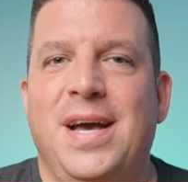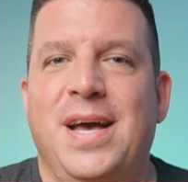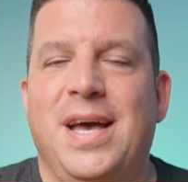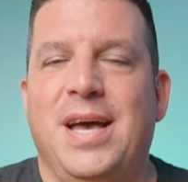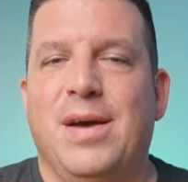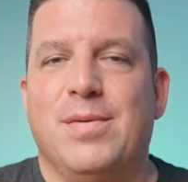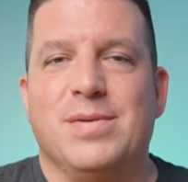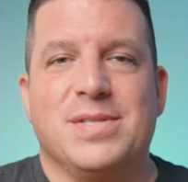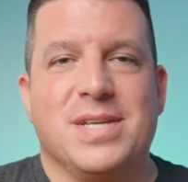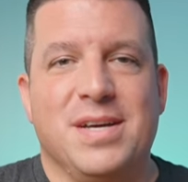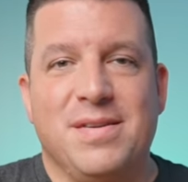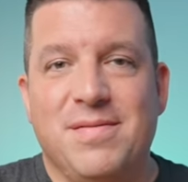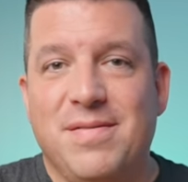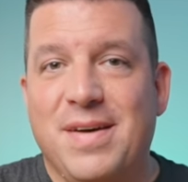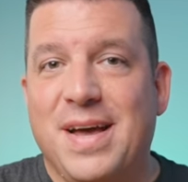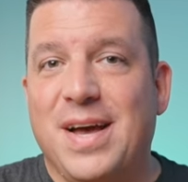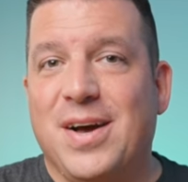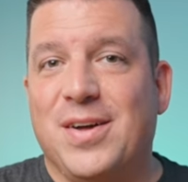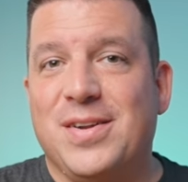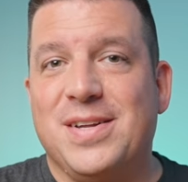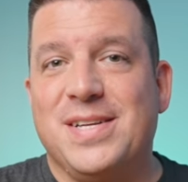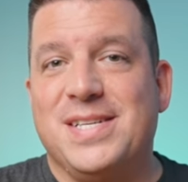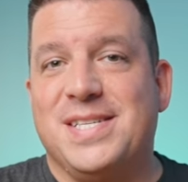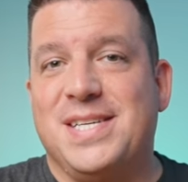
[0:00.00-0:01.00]
It was
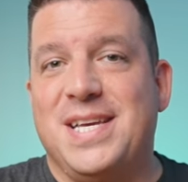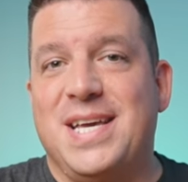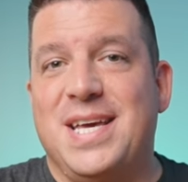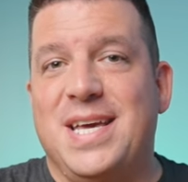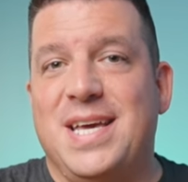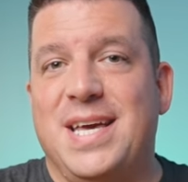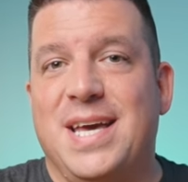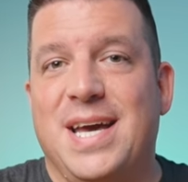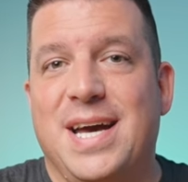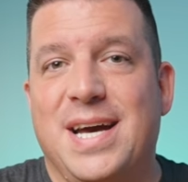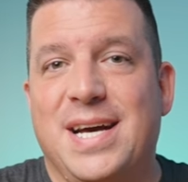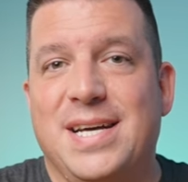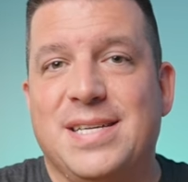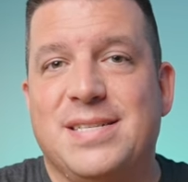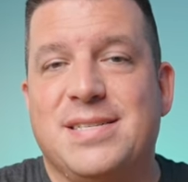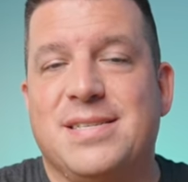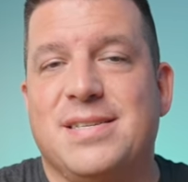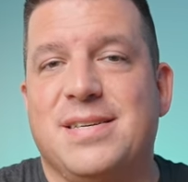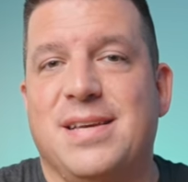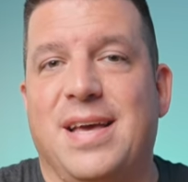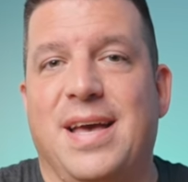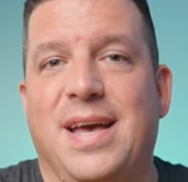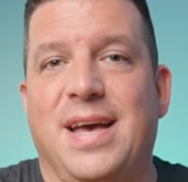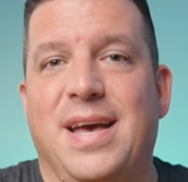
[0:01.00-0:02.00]
unveiled at
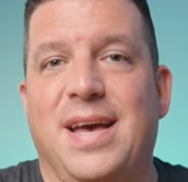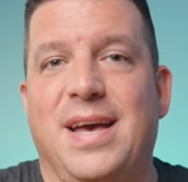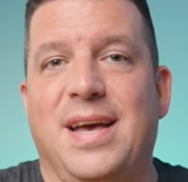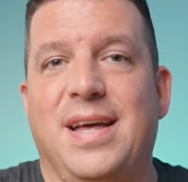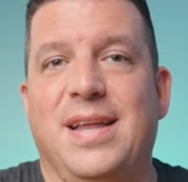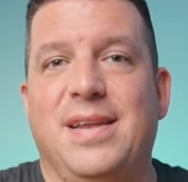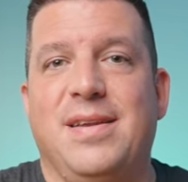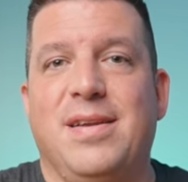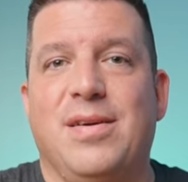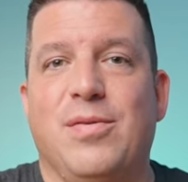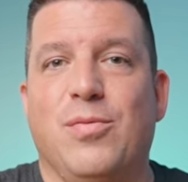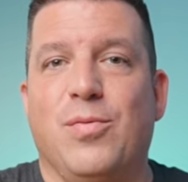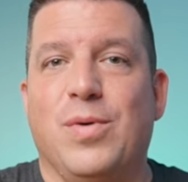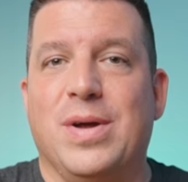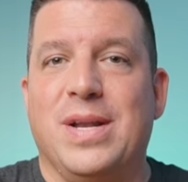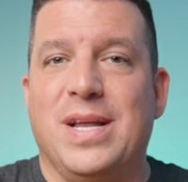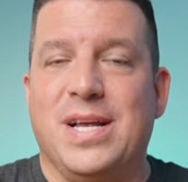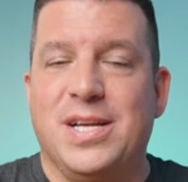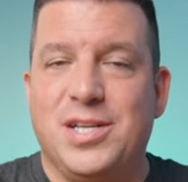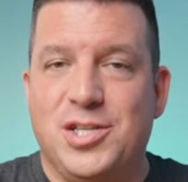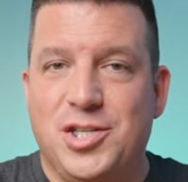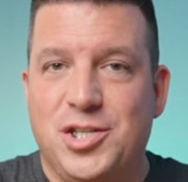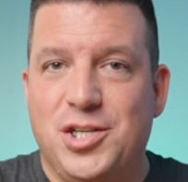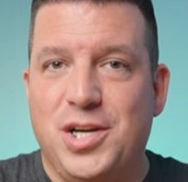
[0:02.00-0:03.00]
CES, and when
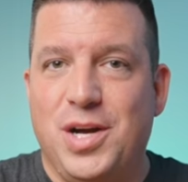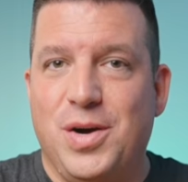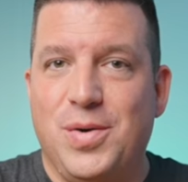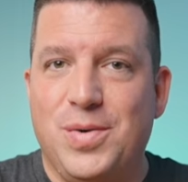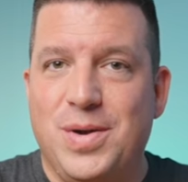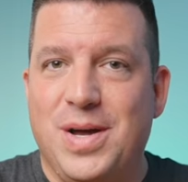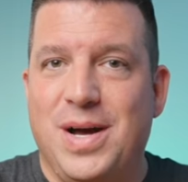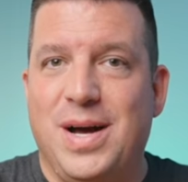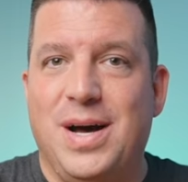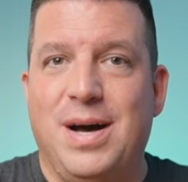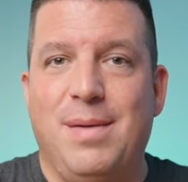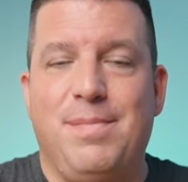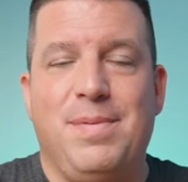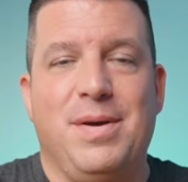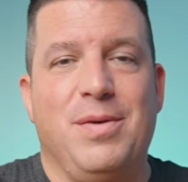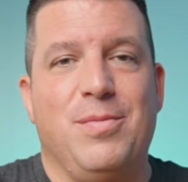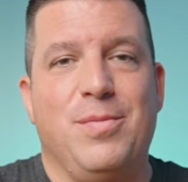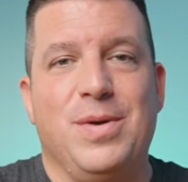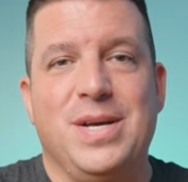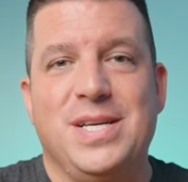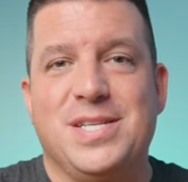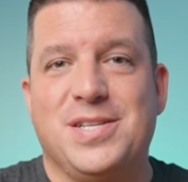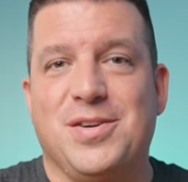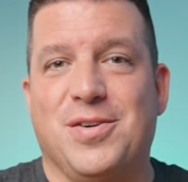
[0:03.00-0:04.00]
it showed up and
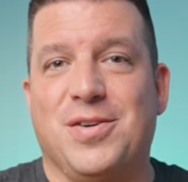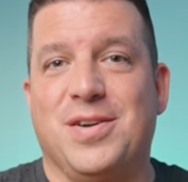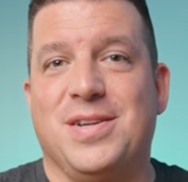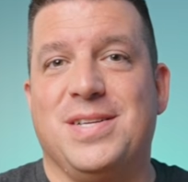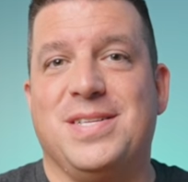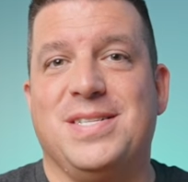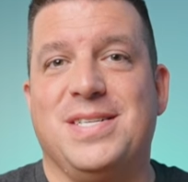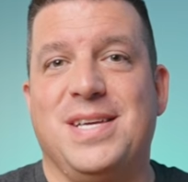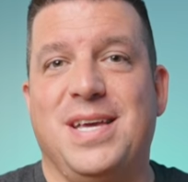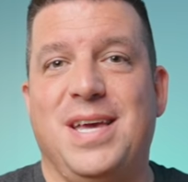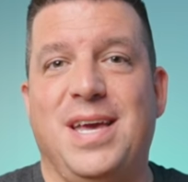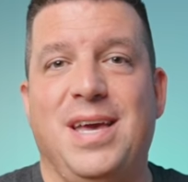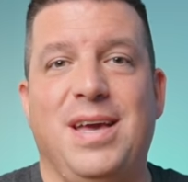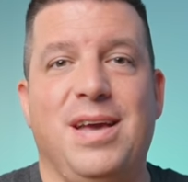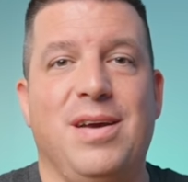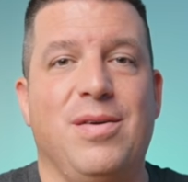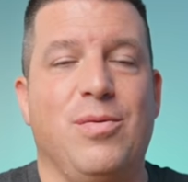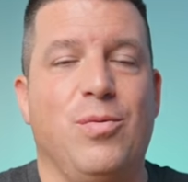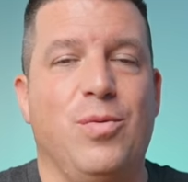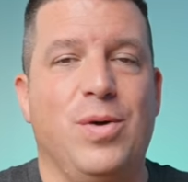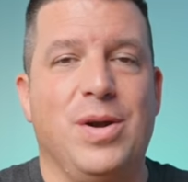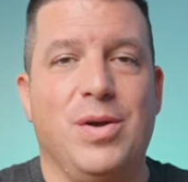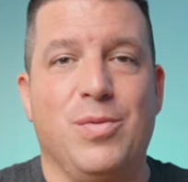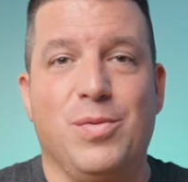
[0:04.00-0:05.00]
we started
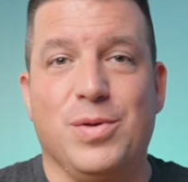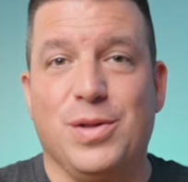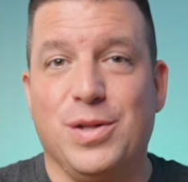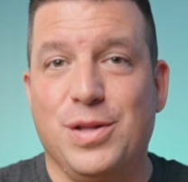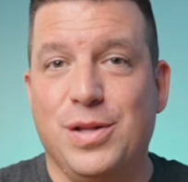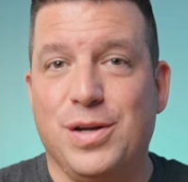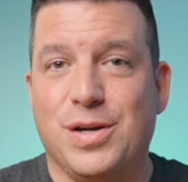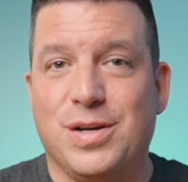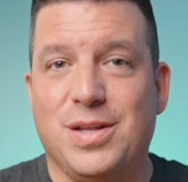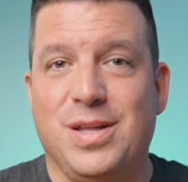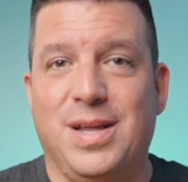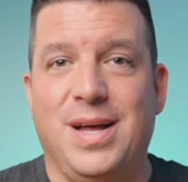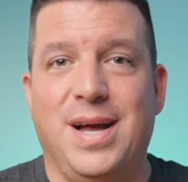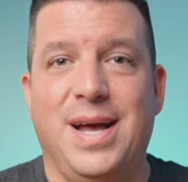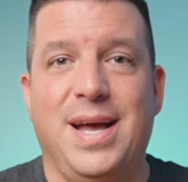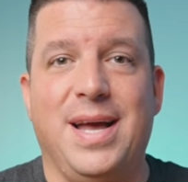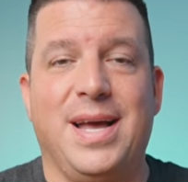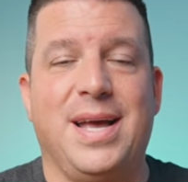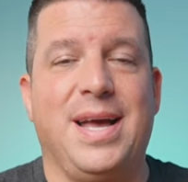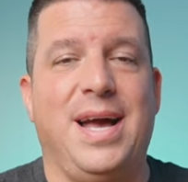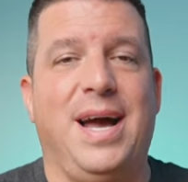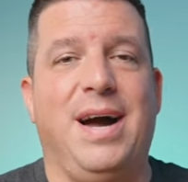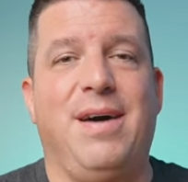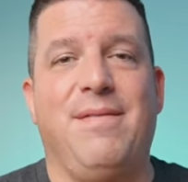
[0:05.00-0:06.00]
seeing what it would look
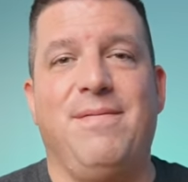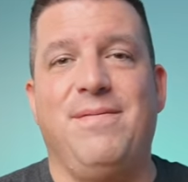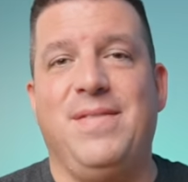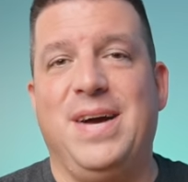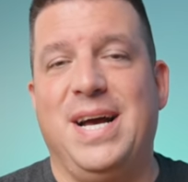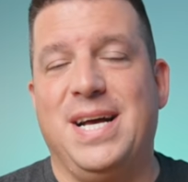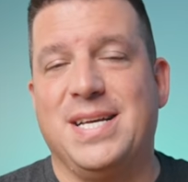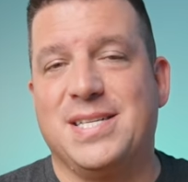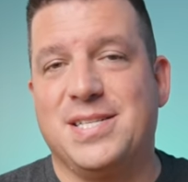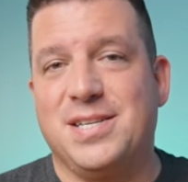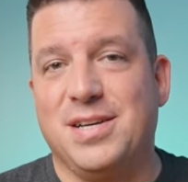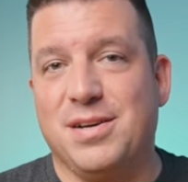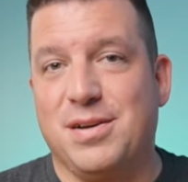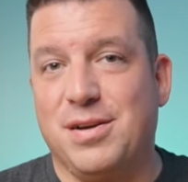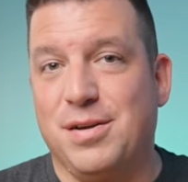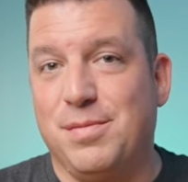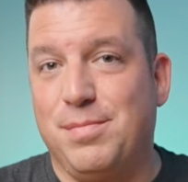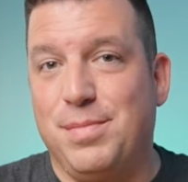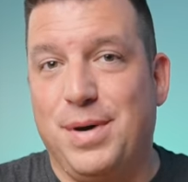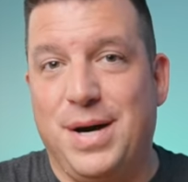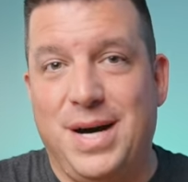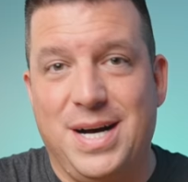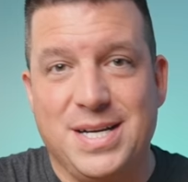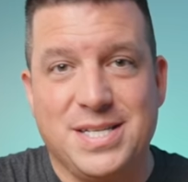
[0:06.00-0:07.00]
like, how fast it
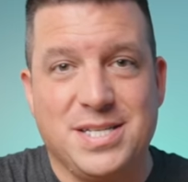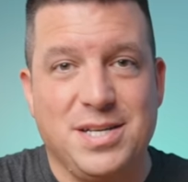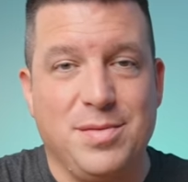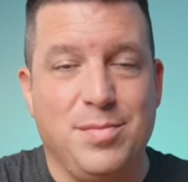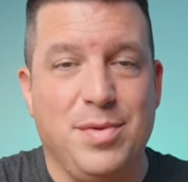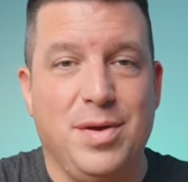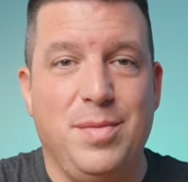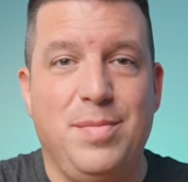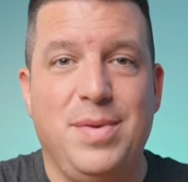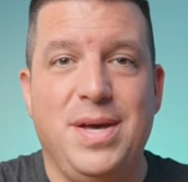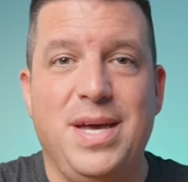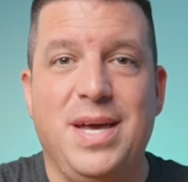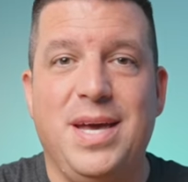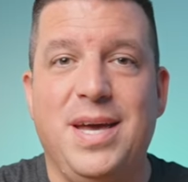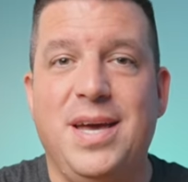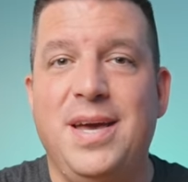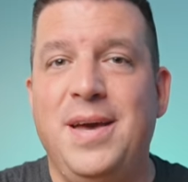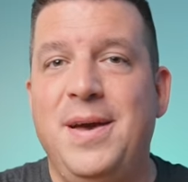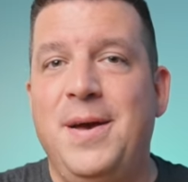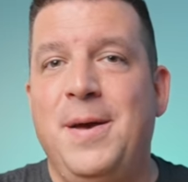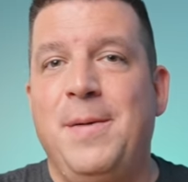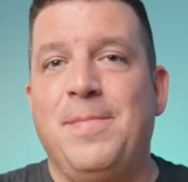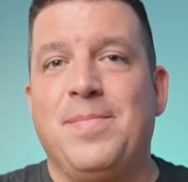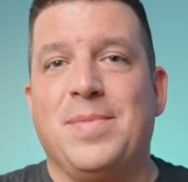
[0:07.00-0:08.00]
could possibly be,
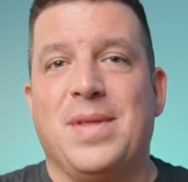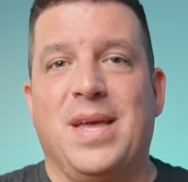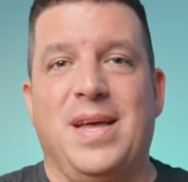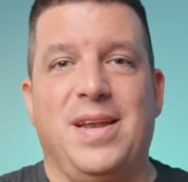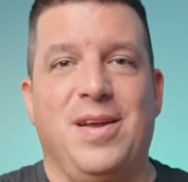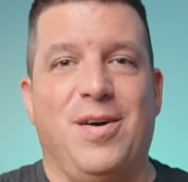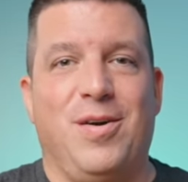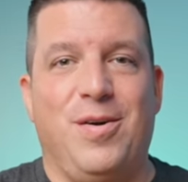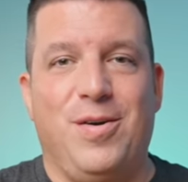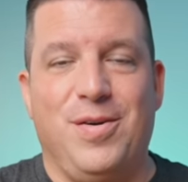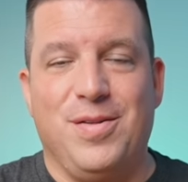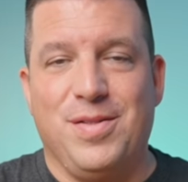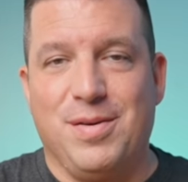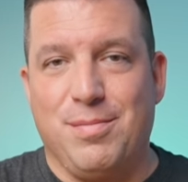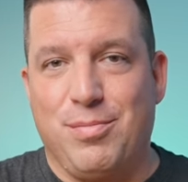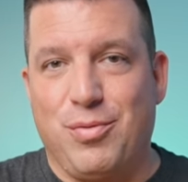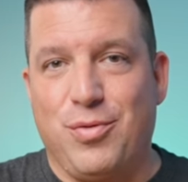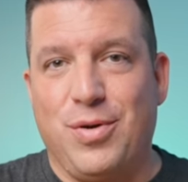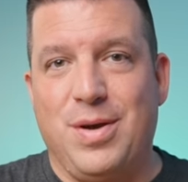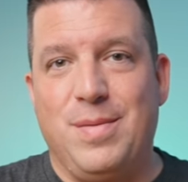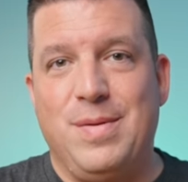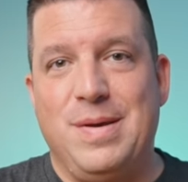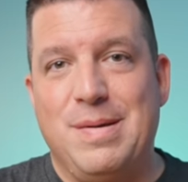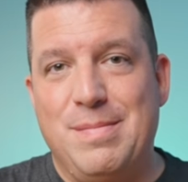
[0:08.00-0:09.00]
and all the
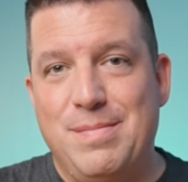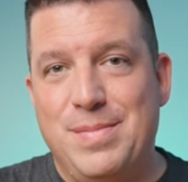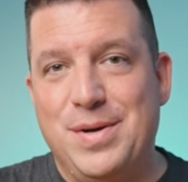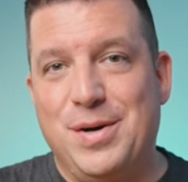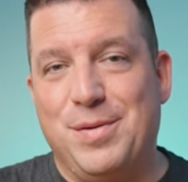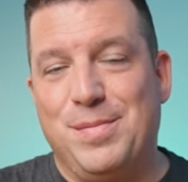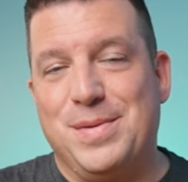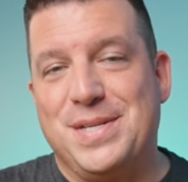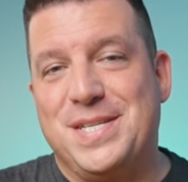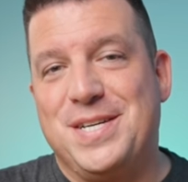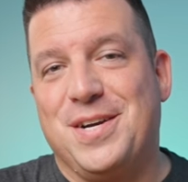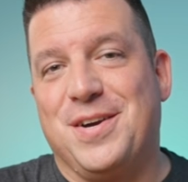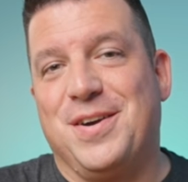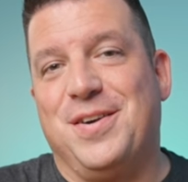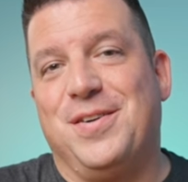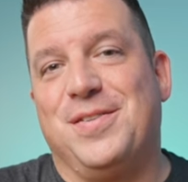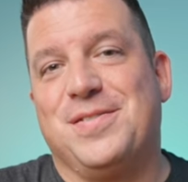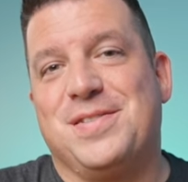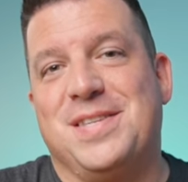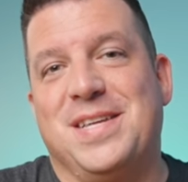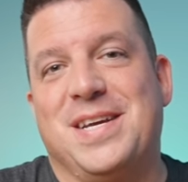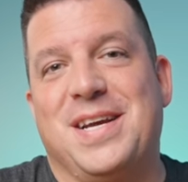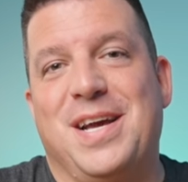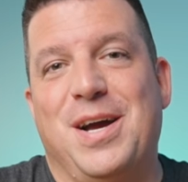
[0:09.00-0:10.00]
premium build
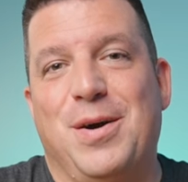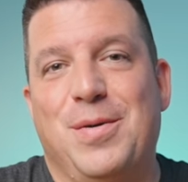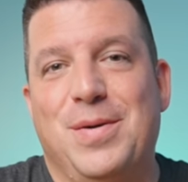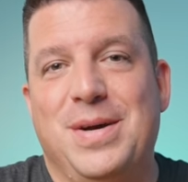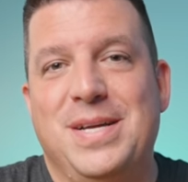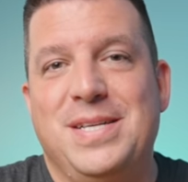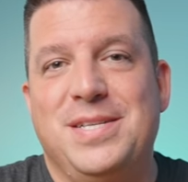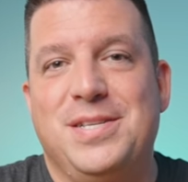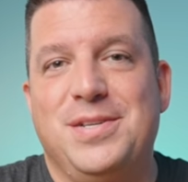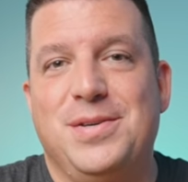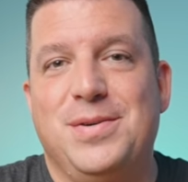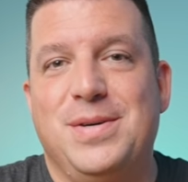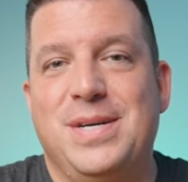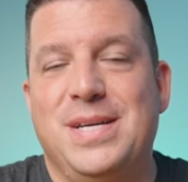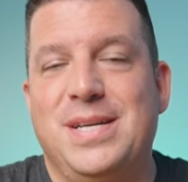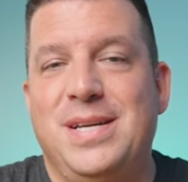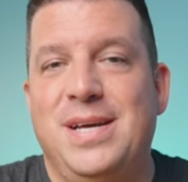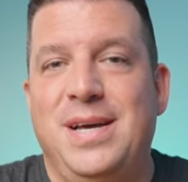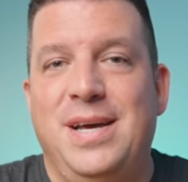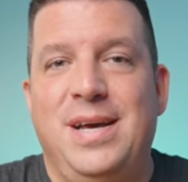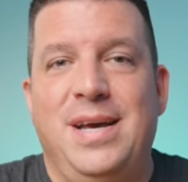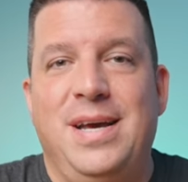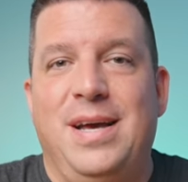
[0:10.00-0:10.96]
materials that go into it,